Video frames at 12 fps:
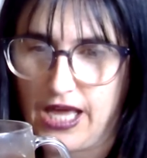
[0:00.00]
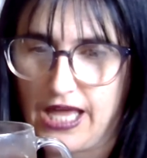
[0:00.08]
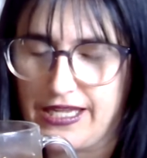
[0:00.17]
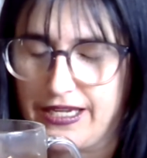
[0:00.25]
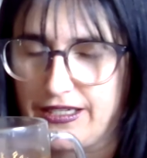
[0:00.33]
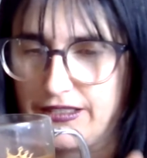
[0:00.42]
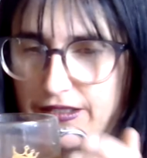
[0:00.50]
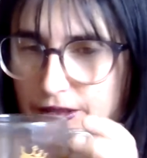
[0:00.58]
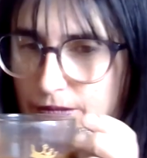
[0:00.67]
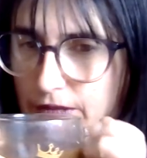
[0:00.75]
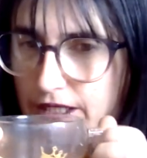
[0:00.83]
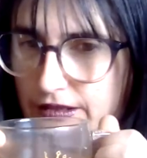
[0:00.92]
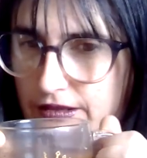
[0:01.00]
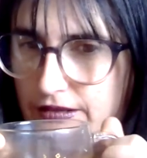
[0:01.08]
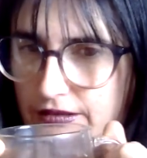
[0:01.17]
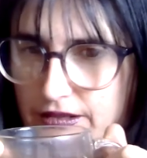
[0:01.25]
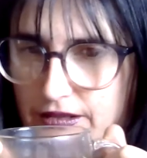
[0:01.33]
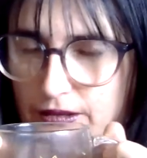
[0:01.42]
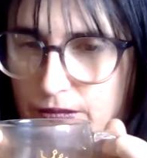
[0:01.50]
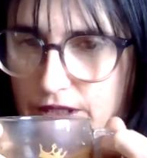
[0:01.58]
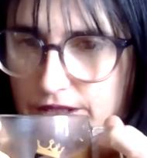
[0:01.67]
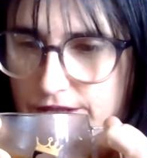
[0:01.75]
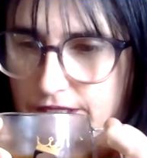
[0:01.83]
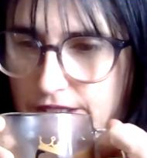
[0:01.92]
I like a clear mug. A clear mug
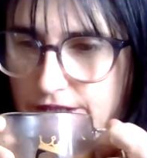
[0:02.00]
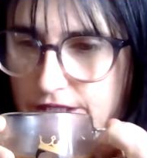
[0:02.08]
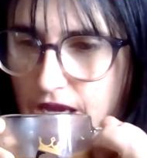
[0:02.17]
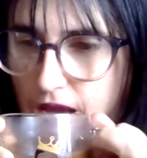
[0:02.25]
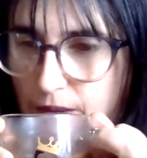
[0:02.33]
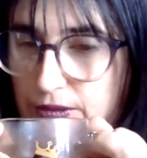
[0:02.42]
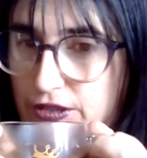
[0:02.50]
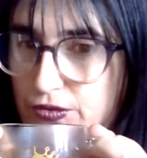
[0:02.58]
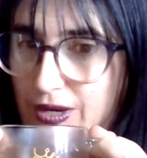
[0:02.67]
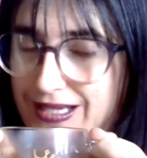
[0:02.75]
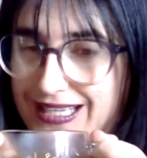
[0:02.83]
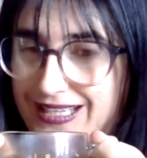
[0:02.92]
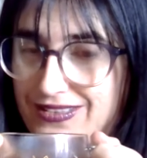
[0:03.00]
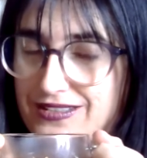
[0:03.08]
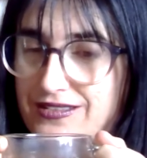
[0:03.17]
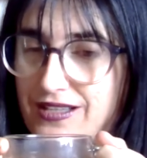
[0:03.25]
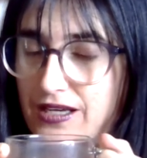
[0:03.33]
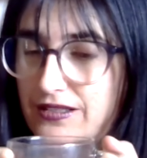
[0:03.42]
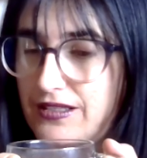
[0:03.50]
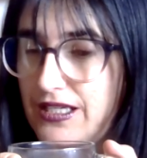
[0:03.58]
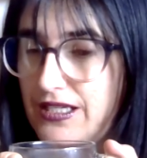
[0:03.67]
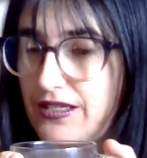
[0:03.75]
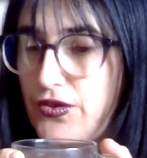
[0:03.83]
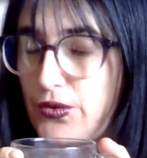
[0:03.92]
is nice. I'm going to try to get this done
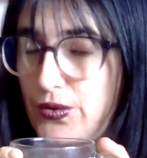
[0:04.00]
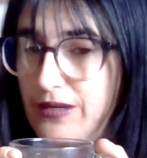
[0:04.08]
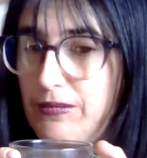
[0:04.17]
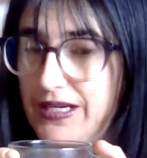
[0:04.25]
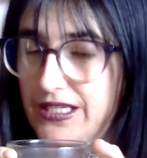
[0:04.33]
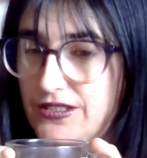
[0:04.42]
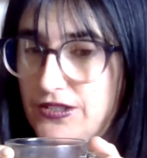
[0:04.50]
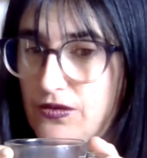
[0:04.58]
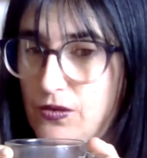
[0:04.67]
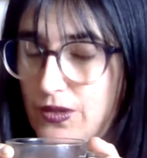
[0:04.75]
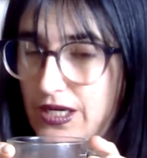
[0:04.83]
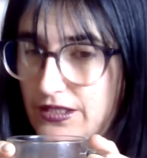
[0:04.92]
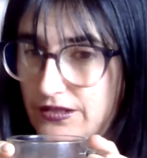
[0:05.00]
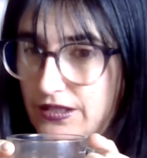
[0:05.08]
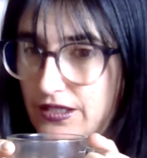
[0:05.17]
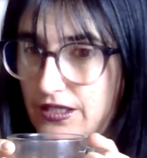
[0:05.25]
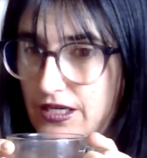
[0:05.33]
in 30 minutes or under.